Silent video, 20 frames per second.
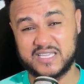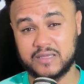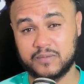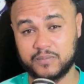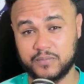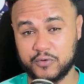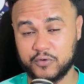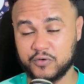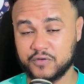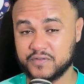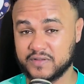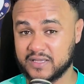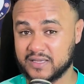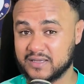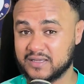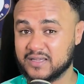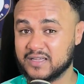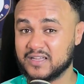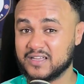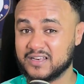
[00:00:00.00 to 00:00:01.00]
improving,
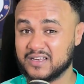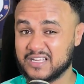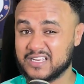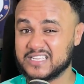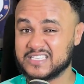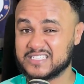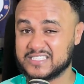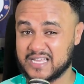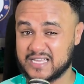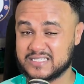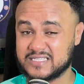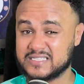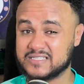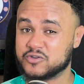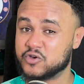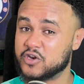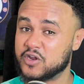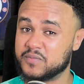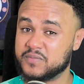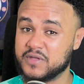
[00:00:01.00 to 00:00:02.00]
Nicolas Jackson's
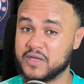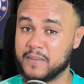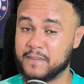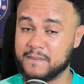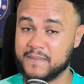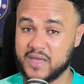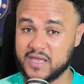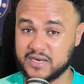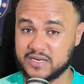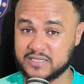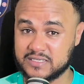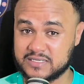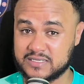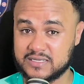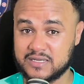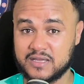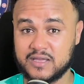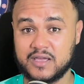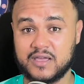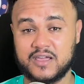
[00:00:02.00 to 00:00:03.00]
gonna be a menace.
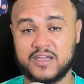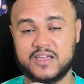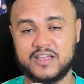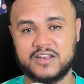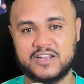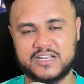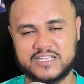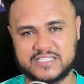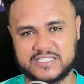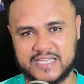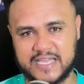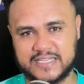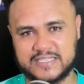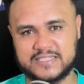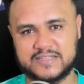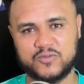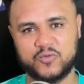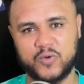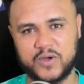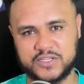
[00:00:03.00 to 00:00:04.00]
Nicolas
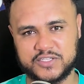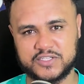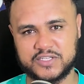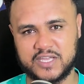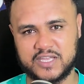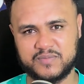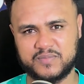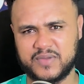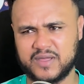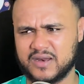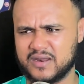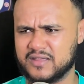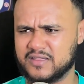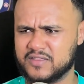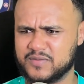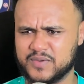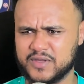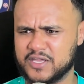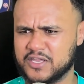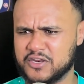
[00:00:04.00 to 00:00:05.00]
Jackson wants to get better. In
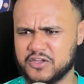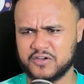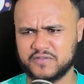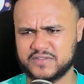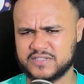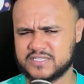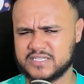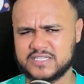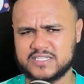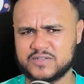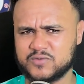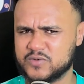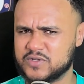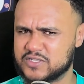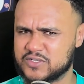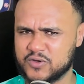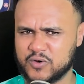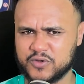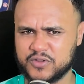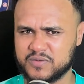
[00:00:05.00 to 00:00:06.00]
the beginning of the season, we
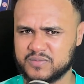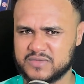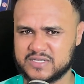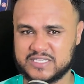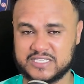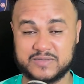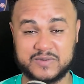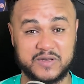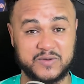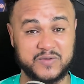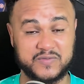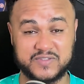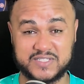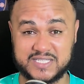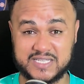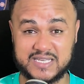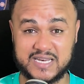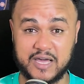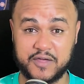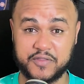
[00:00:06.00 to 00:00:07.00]
saw the misses, but we've
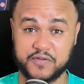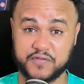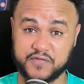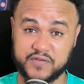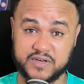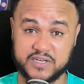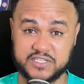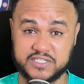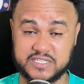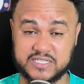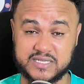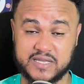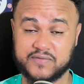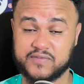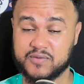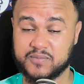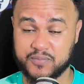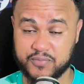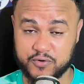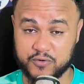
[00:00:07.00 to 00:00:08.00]
seen how the finishes have
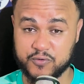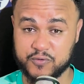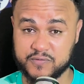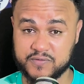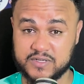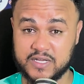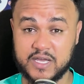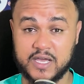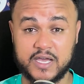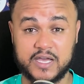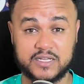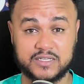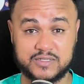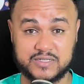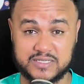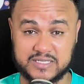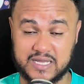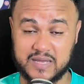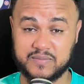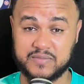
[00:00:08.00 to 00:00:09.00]
improved to
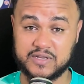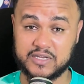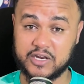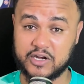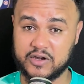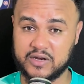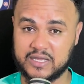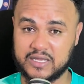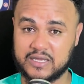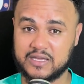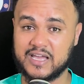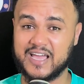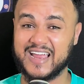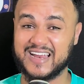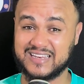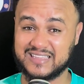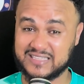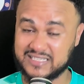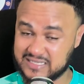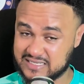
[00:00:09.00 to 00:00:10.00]
some degree
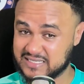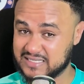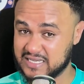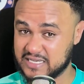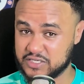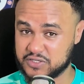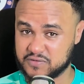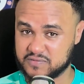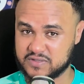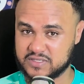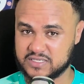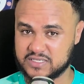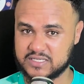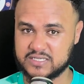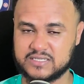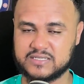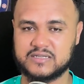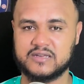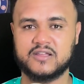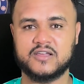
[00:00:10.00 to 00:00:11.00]
at this stage of the
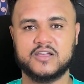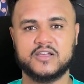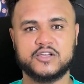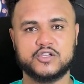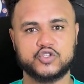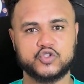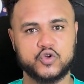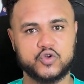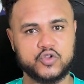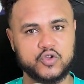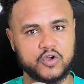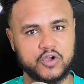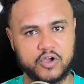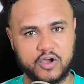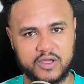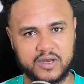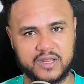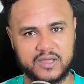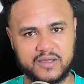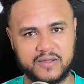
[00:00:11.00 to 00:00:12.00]
season. So you're
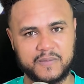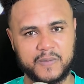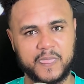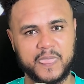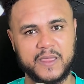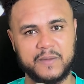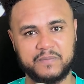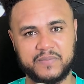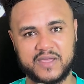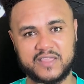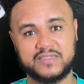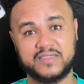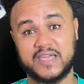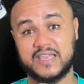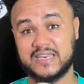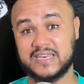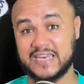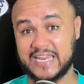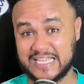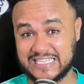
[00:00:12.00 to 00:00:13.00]
gonna bet that
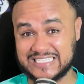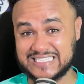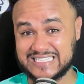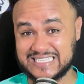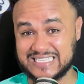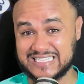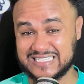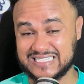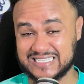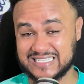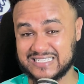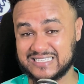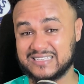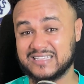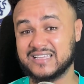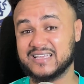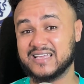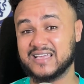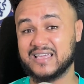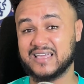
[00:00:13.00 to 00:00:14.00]
next season
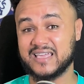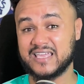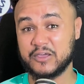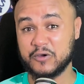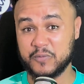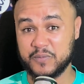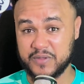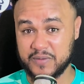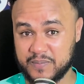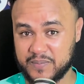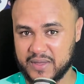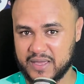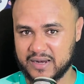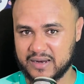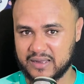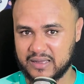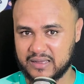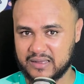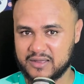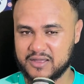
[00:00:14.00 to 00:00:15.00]
he'll be
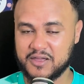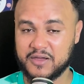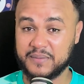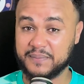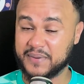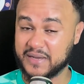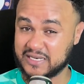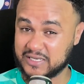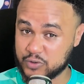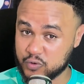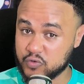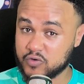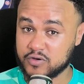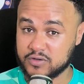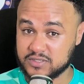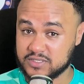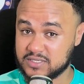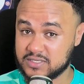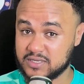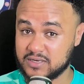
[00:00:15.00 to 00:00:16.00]
better. But do
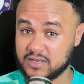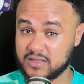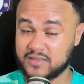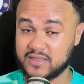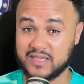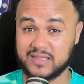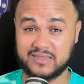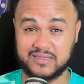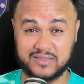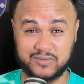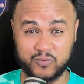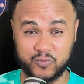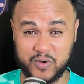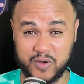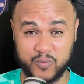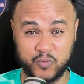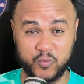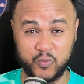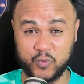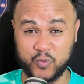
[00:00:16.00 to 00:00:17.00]
consider that
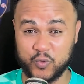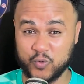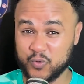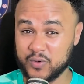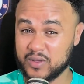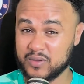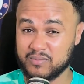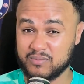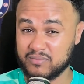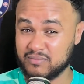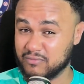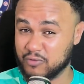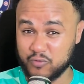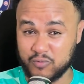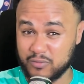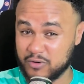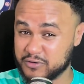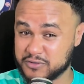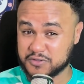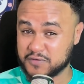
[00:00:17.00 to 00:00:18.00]
who
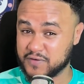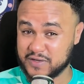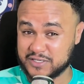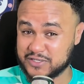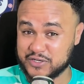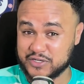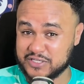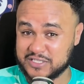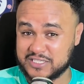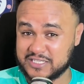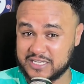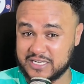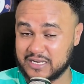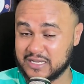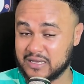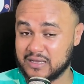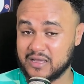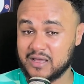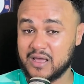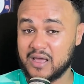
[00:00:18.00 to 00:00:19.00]
most of us
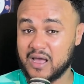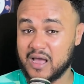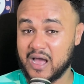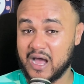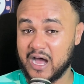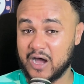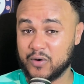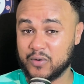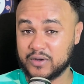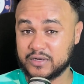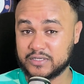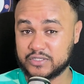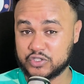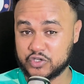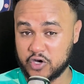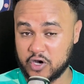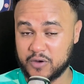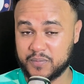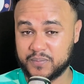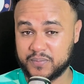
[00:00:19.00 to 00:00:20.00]
consider our
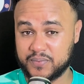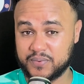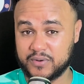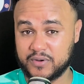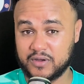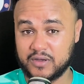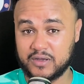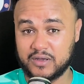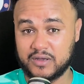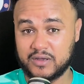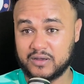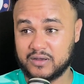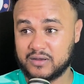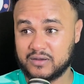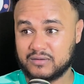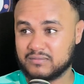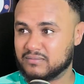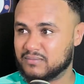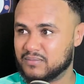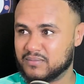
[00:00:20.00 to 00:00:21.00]
top
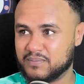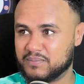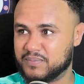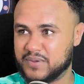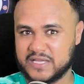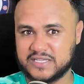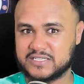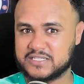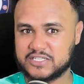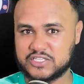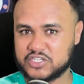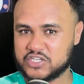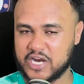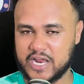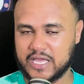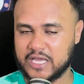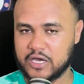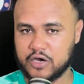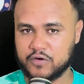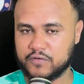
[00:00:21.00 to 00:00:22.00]
best
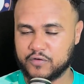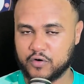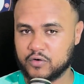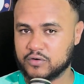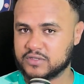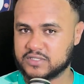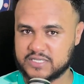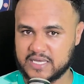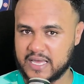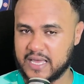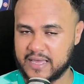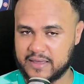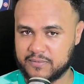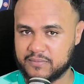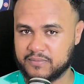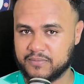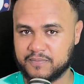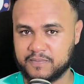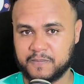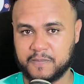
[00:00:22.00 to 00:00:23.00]
striker of all
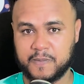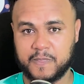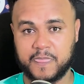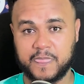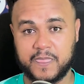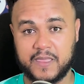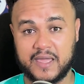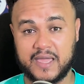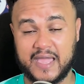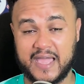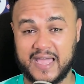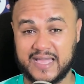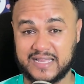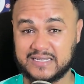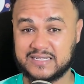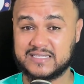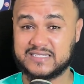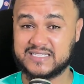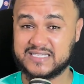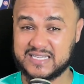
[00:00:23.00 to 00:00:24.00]
time
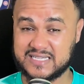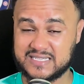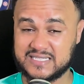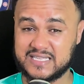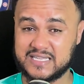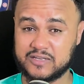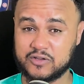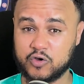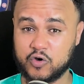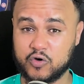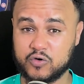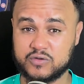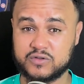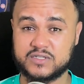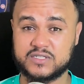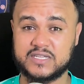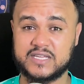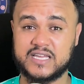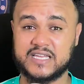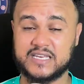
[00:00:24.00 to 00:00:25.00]
had 16
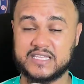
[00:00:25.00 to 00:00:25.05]
goals in